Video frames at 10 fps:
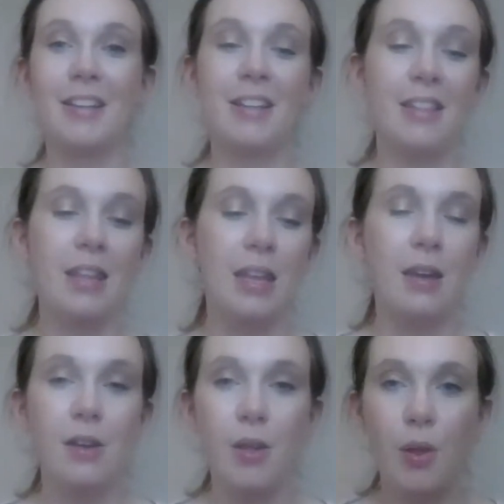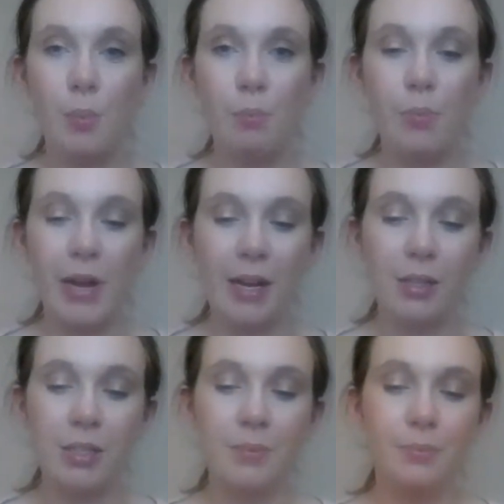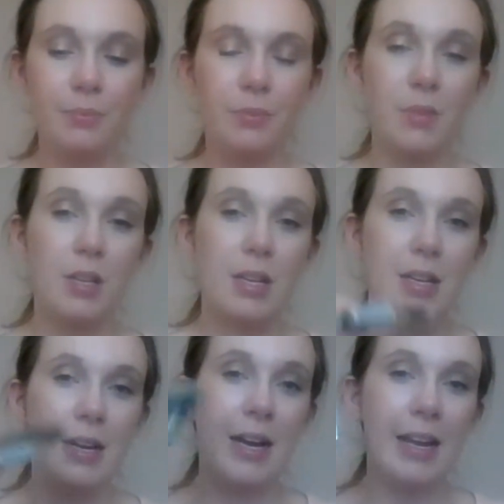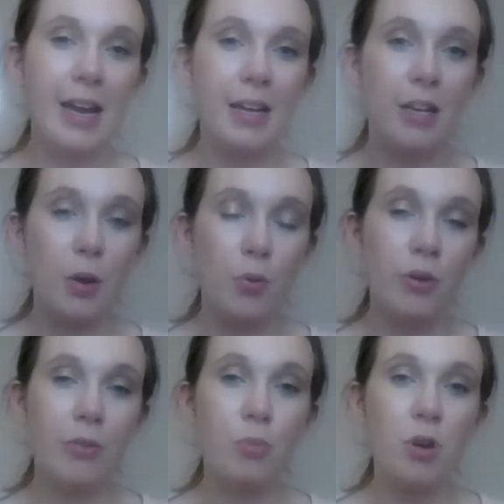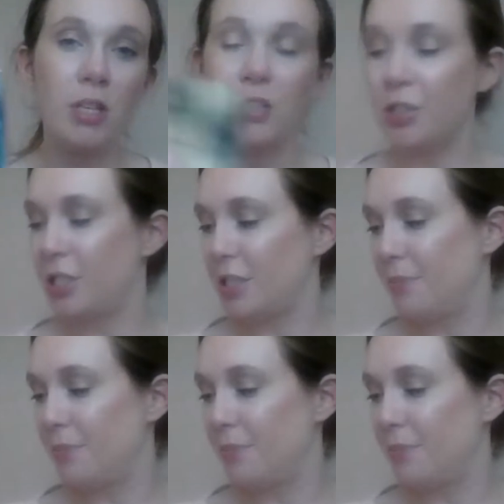the palette, I got one of the bronzers,